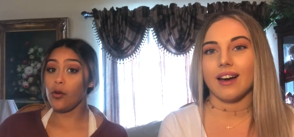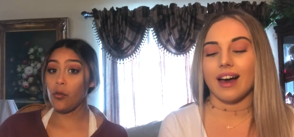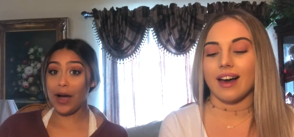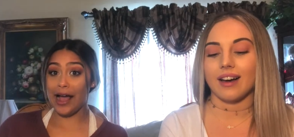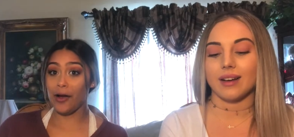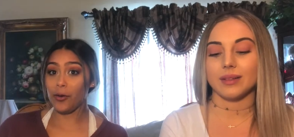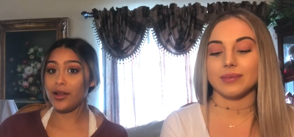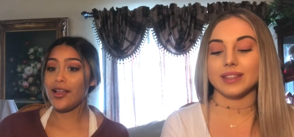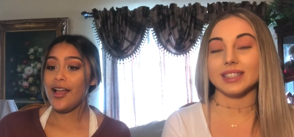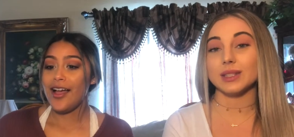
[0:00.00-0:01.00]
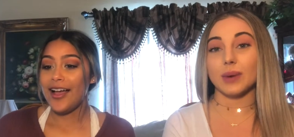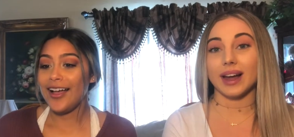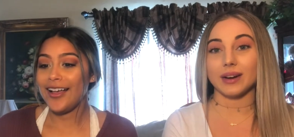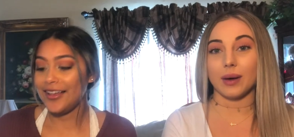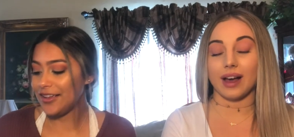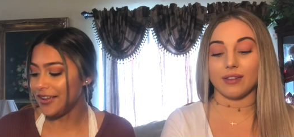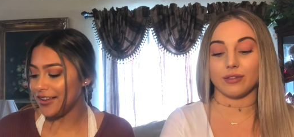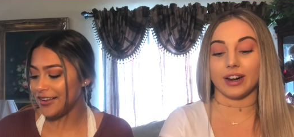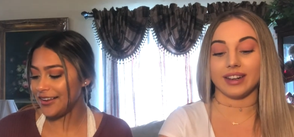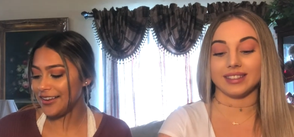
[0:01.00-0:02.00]
Speaker 1: Wow. This is why I don't have
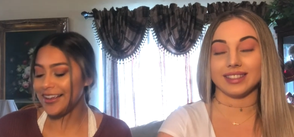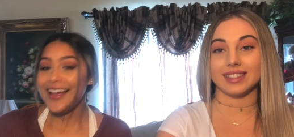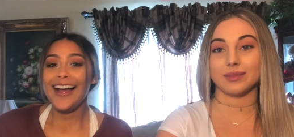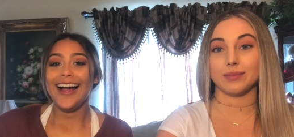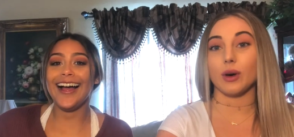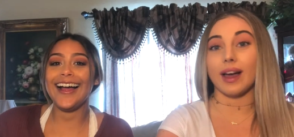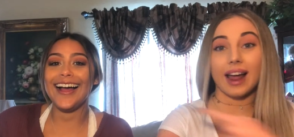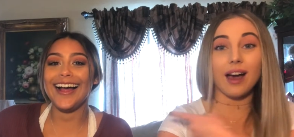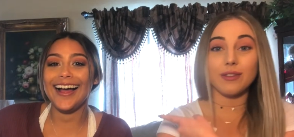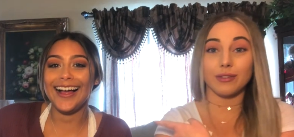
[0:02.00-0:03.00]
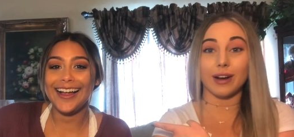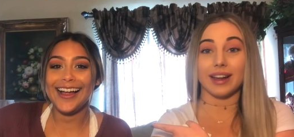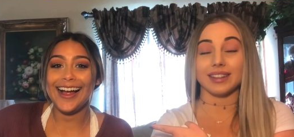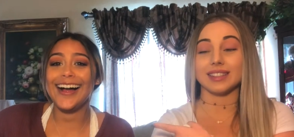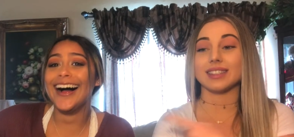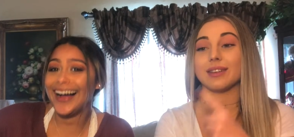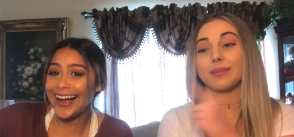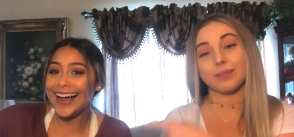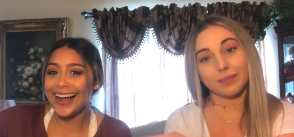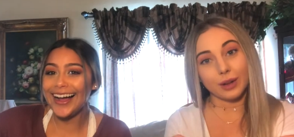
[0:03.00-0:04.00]
friends. Well, I have friends.
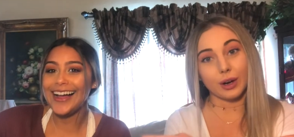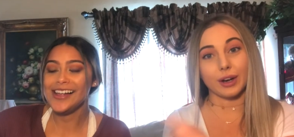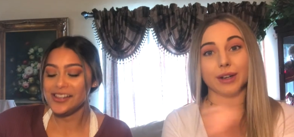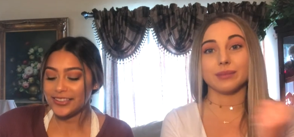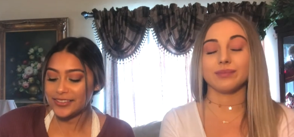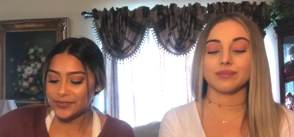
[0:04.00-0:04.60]
Her